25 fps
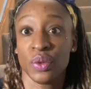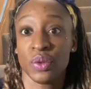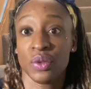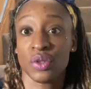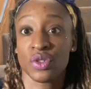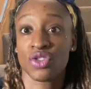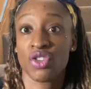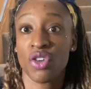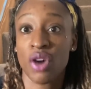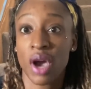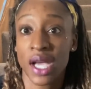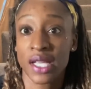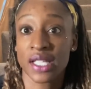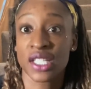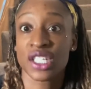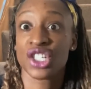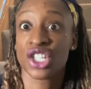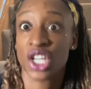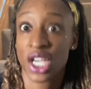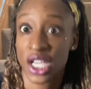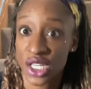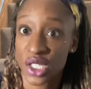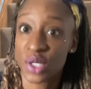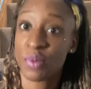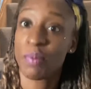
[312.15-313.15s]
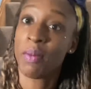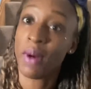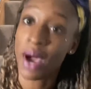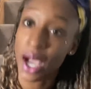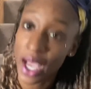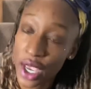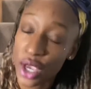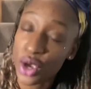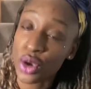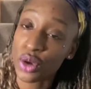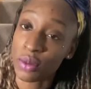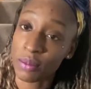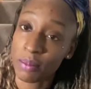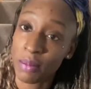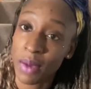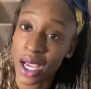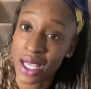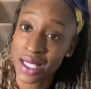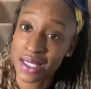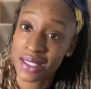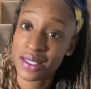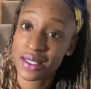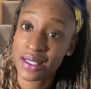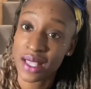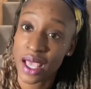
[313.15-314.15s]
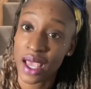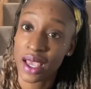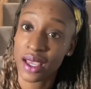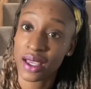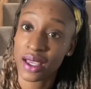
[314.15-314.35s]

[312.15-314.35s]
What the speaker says: try to change my own mindset